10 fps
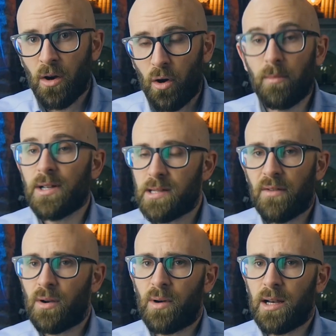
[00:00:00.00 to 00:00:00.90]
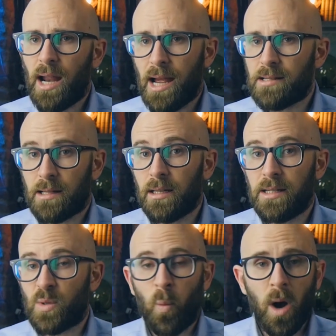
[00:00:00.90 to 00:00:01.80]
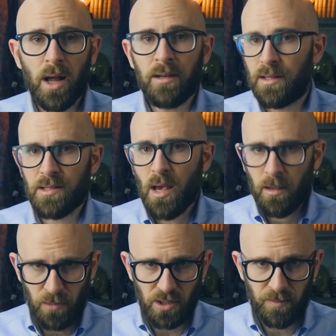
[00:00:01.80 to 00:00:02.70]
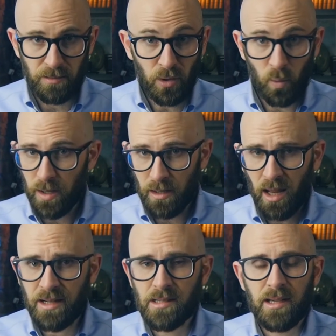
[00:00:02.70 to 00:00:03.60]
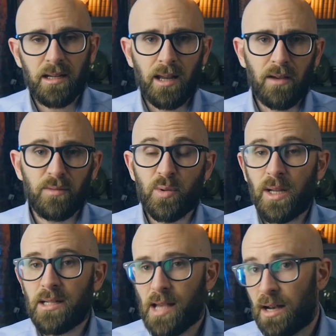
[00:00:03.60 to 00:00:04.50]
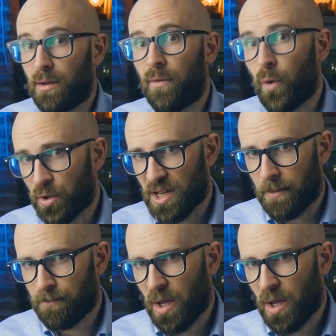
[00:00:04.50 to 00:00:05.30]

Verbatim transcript: Almost everyone has at least one, and most people with light skin have between 10 and 40.